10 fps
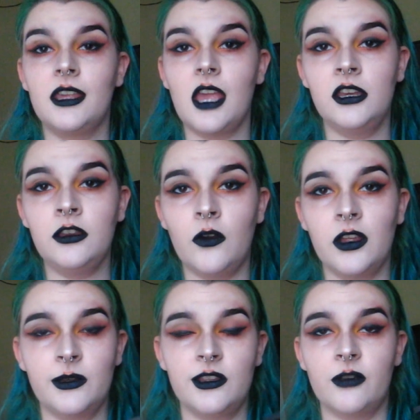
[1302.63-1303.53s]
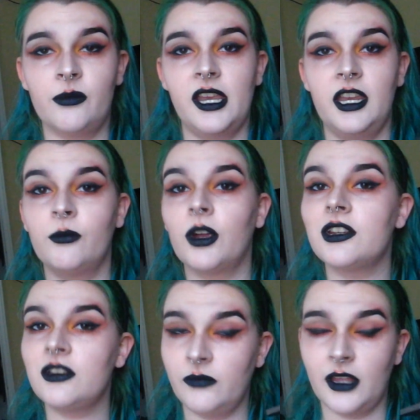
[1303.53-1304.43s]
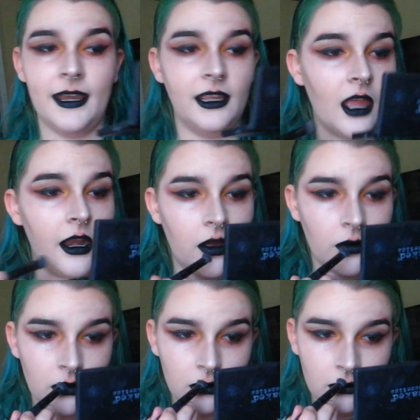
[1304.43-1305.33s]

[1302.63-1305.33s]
Again, going on with your blending brush and blending that out.